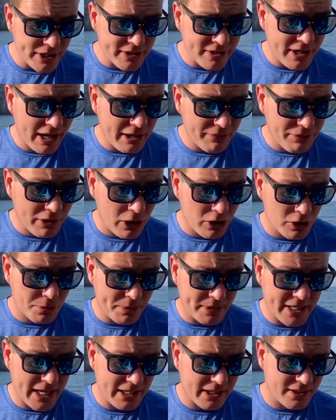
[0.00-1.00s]
time for
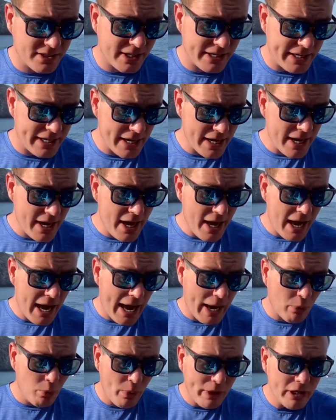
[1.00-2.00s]
hospitality
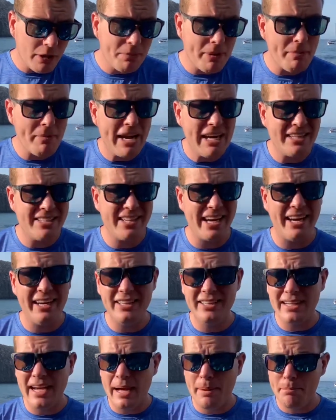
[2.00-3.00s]
will be maintained
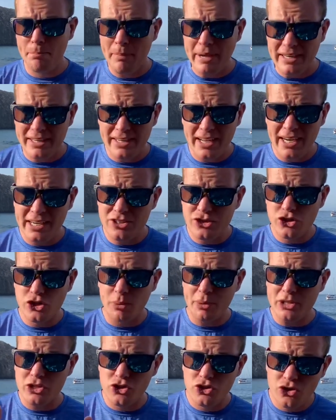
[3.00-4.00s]
at midnight, so
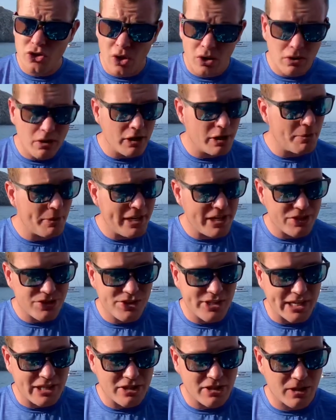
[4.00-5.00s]
it's not going to be at
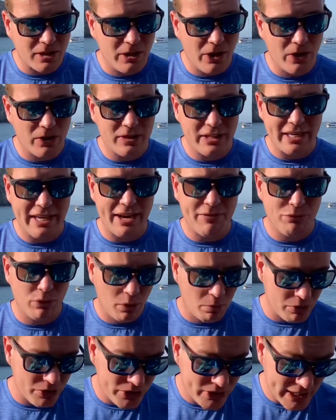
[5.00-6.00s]
6 o'clock like everyone
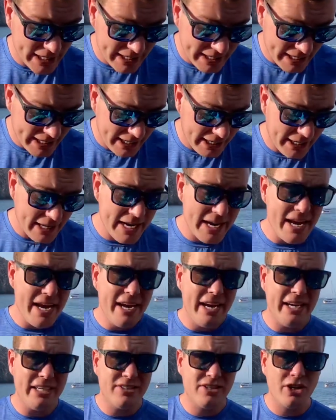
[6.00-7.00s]
was thinking.
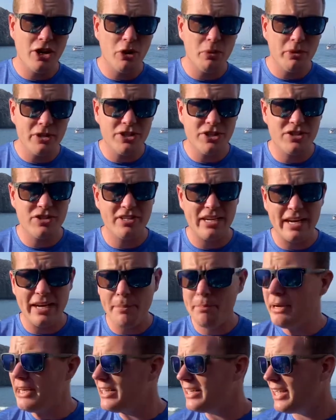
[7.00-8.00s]
It's going to stay at
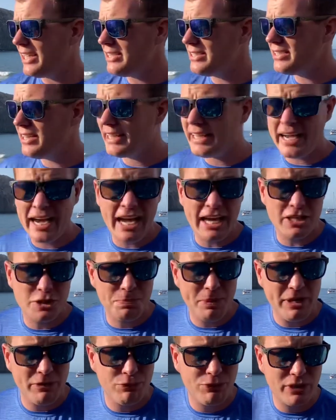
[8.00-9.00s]
midnight like it has
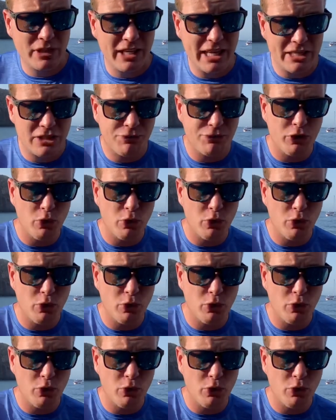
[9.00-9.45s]
been for the last few